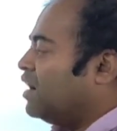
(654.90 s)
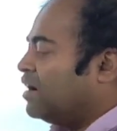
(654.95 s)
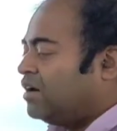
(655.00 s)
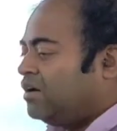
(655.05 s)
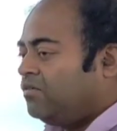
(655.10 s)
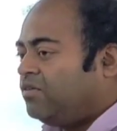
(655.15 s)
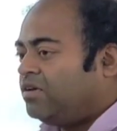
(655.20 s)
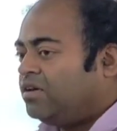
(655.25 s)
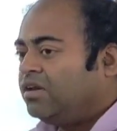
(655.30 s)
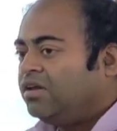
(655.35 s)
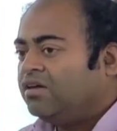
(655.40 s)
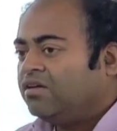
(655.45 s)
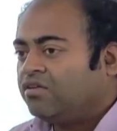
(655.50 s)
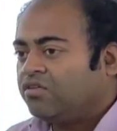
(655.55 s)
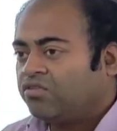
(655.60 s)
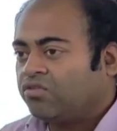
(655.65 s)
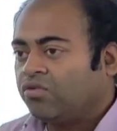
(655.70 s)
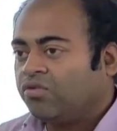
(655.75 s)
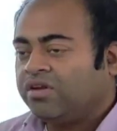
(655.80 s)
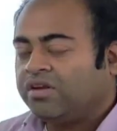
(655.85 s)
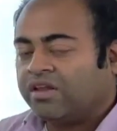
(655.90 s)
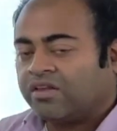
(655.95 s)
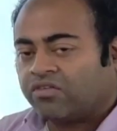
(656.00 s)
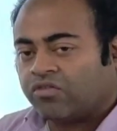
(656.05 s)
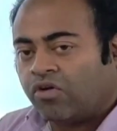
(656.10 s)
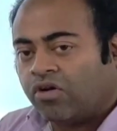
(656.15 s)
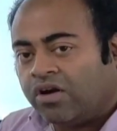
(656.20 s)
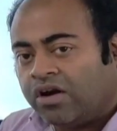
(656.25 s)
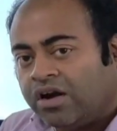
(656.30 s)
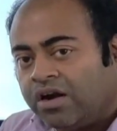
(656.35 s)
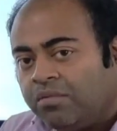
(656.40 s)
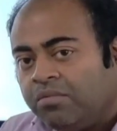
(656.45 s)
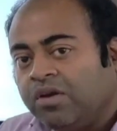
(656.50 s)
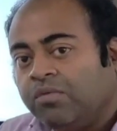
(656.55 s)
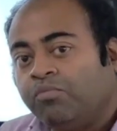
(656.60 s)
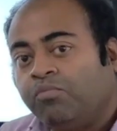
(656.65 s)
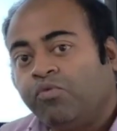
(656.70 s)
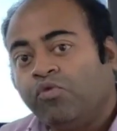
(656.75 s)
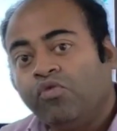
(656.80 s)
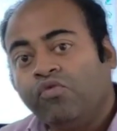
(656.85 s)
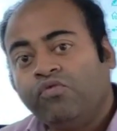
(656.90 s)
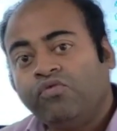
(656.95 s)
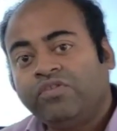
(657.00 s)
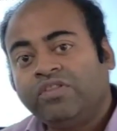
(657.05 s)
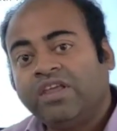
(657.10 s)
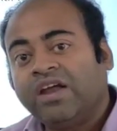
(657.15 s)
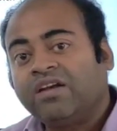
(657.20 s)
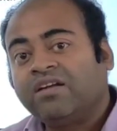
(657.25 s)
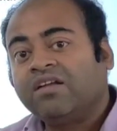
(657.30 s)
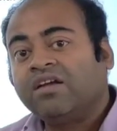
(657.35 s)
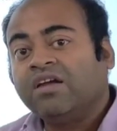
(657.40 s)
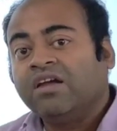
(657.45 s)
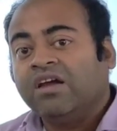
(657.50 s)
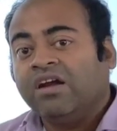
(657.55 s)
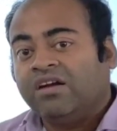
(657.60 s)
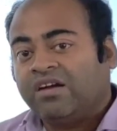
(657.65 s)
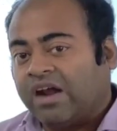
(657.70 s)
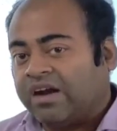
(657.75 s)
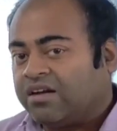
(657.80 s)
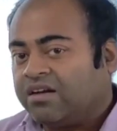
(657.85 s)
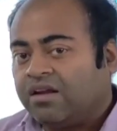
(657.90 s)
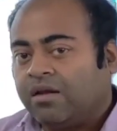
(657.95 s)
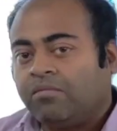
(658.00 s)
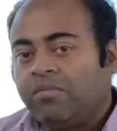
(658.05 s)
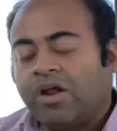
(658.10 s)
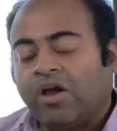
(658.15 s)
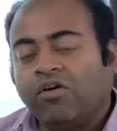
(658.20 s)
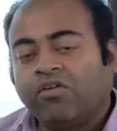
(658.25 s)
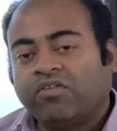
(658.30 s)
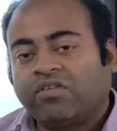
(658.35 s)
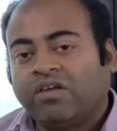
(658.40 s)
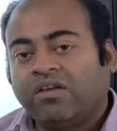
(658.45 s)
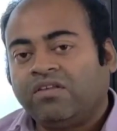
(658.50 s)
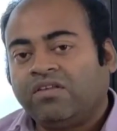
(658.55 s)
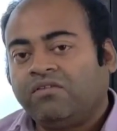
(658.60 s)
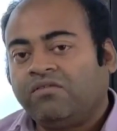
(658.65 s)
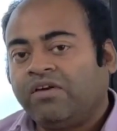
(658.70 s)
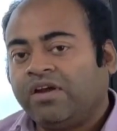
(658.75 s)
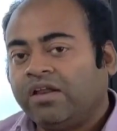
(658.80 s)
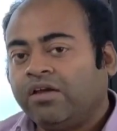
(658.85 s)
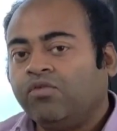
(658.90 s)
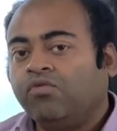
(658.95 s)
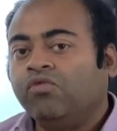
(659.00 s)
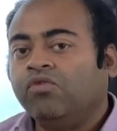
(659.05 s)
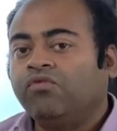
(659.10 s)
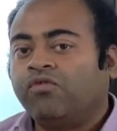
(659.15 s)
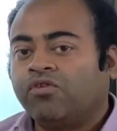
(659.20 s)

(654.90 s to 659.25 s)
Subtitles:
activity, so it has already been proved that titanium dioxide is a very good